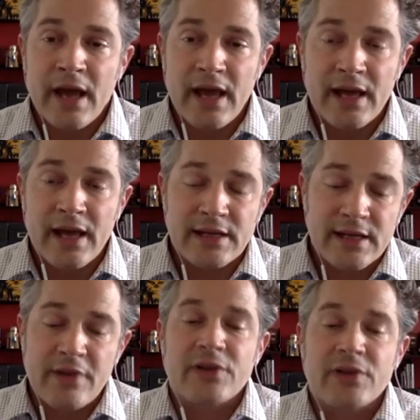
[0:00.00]
And
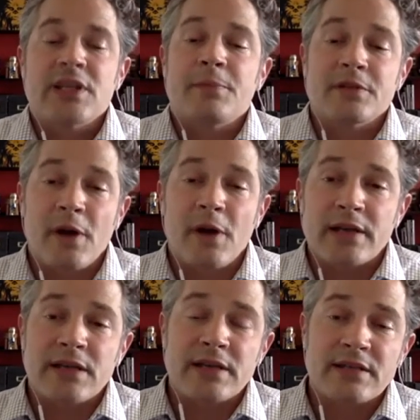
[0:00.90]
in every step of this
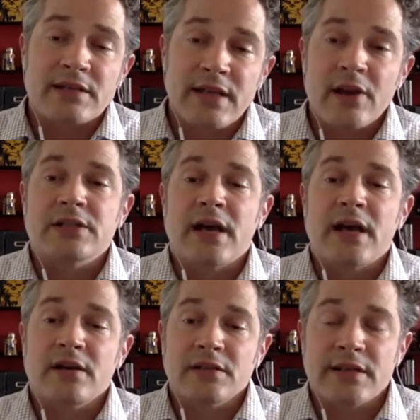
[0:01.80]
process, they are
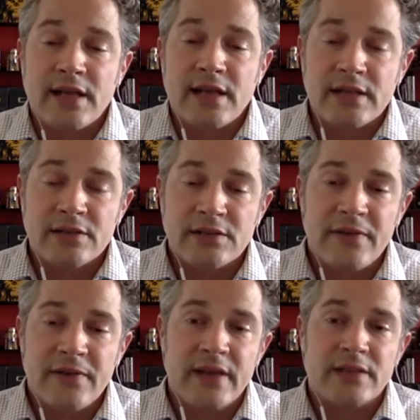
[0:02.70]
entitled to that legal
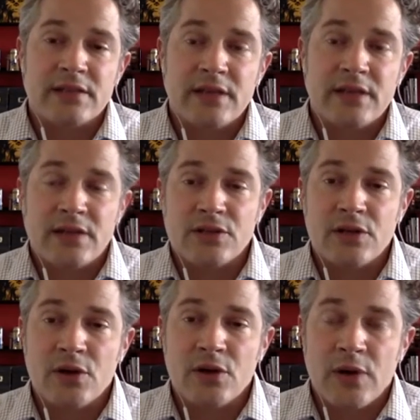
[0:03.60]
defense. And
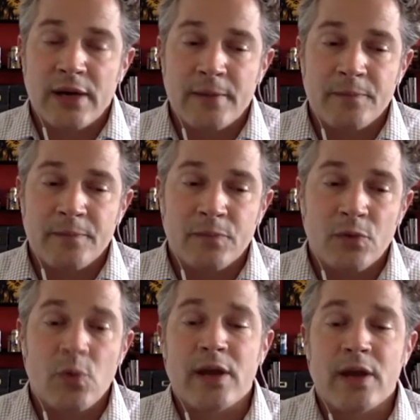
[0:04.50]
so the
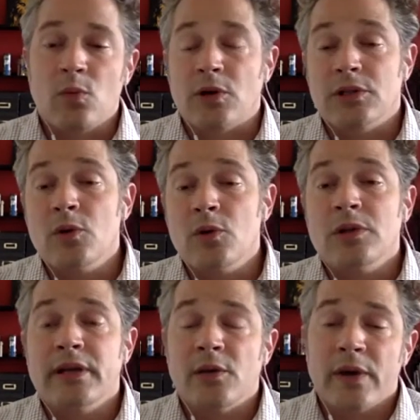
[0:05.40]
way it works
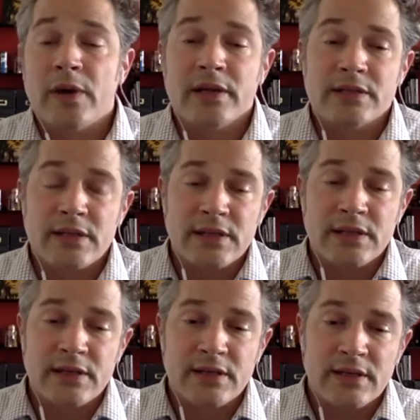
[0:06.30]
locally anyway is that
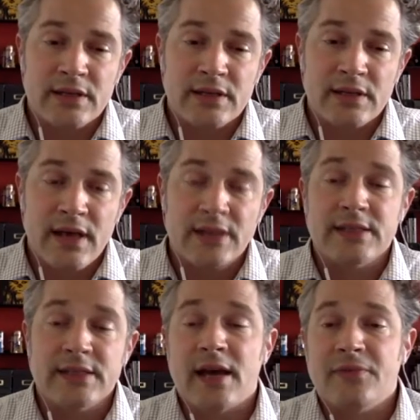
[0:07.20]
the
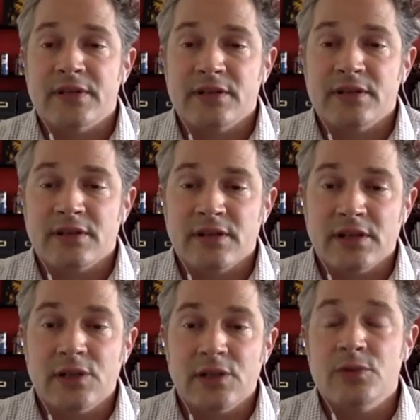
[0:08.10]
LDF can
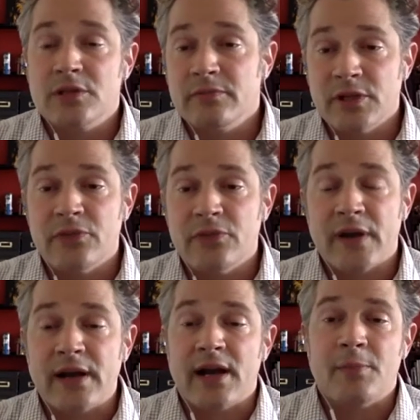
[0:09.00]
include some
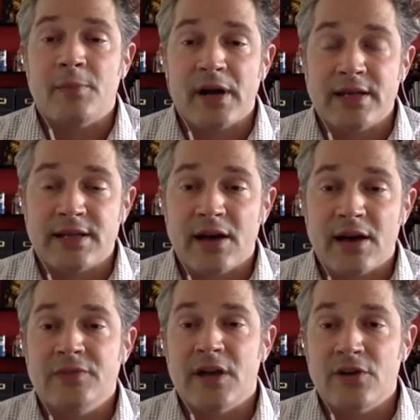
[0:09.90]
very high-priced
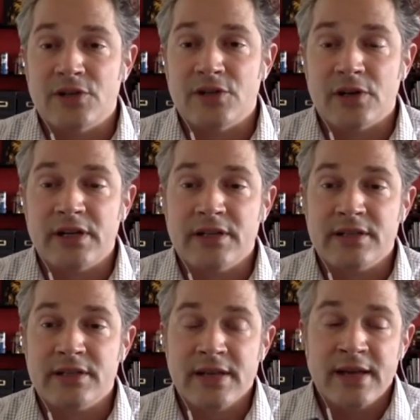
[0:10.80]
out-of-town
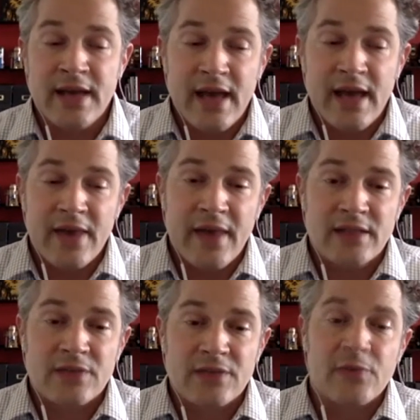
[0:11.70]
attorneys, and
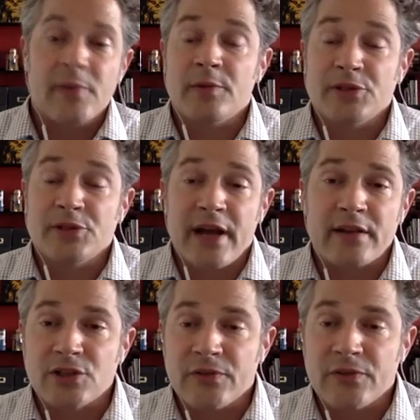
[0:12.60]
that's a formidable
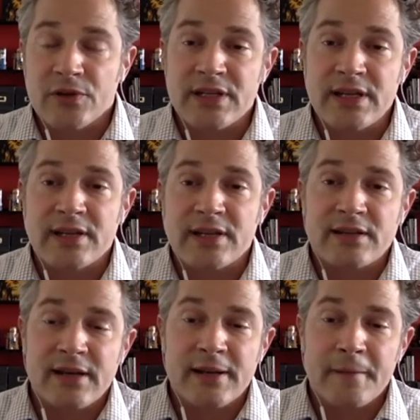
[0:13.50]
challenge for a city.
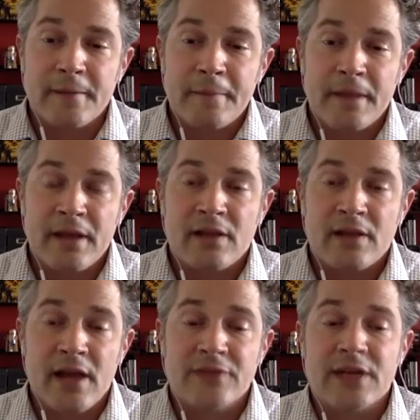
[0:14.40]
And a
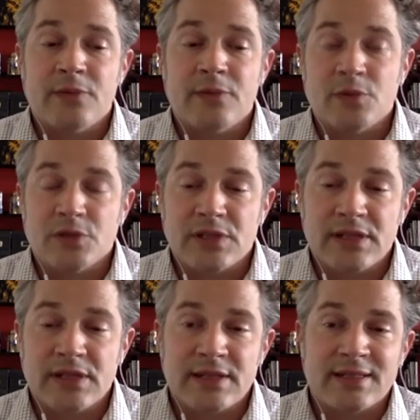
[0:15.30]
lot of times what you'll
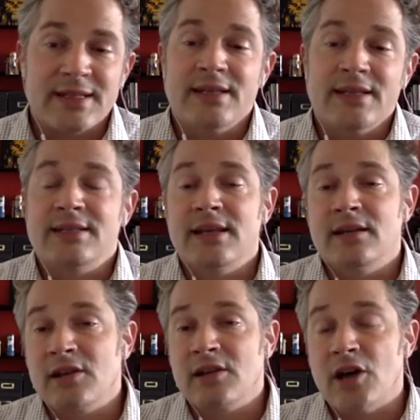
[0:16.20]
see is cities
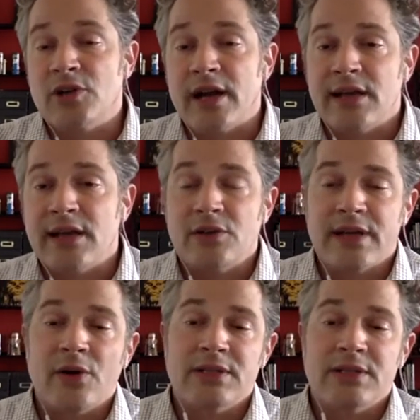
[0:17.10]
then contract out to
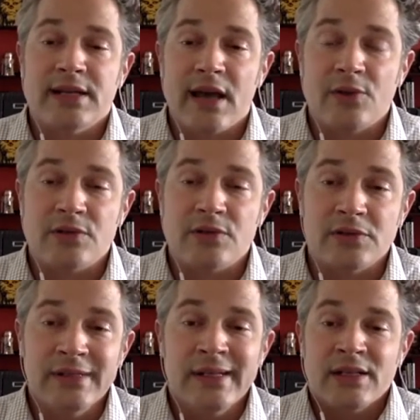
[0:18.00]
outside
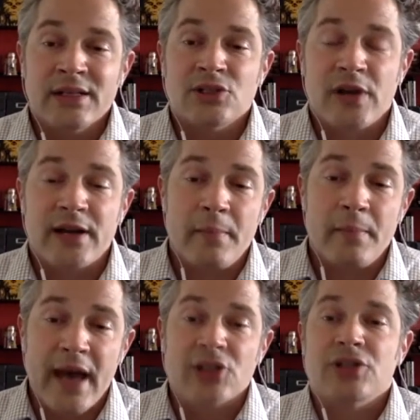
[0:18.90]
counsel to try to
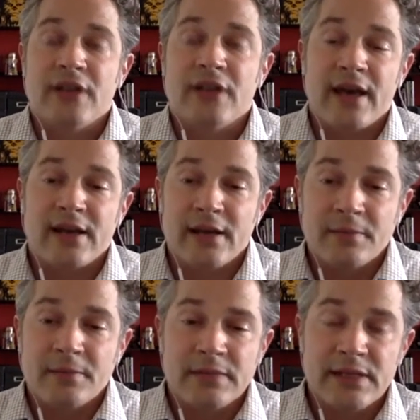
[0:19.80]
match that
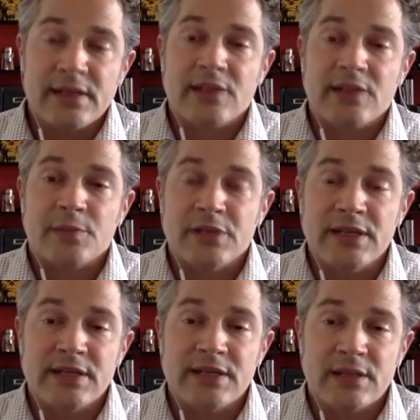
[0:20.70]
legal
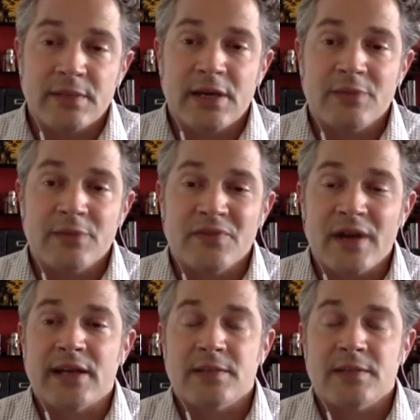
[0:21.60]
expertise, and it becomes
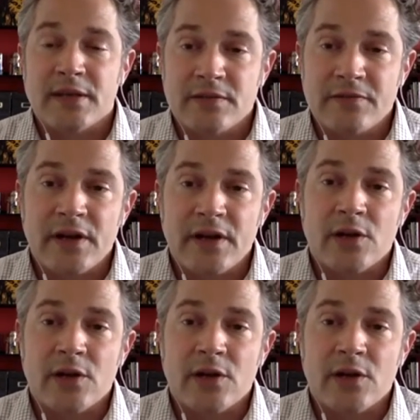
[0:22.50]
very expensive very